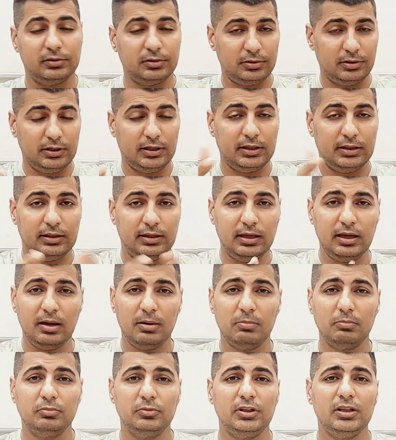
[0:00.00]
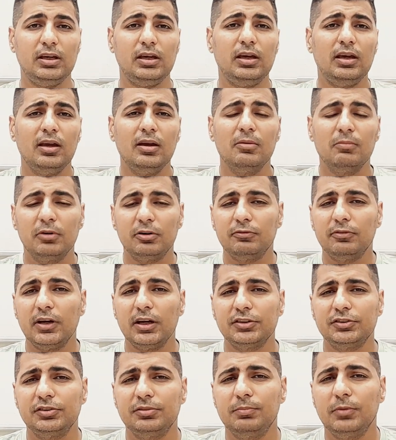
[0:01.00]
looking at them, the
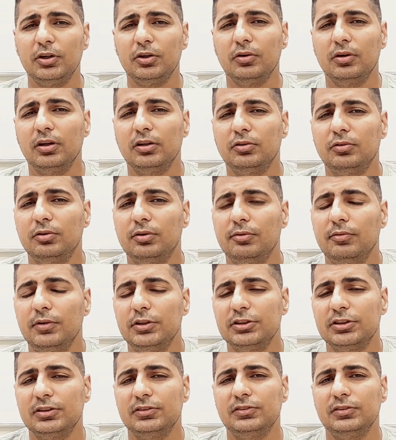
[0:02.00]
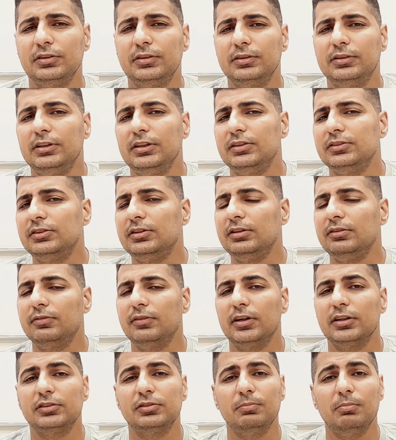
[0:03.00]
manufacturer Mikoyan Gurevich considered these
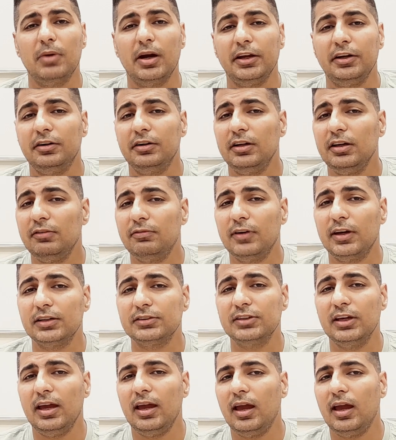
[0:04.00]
defects minor defects,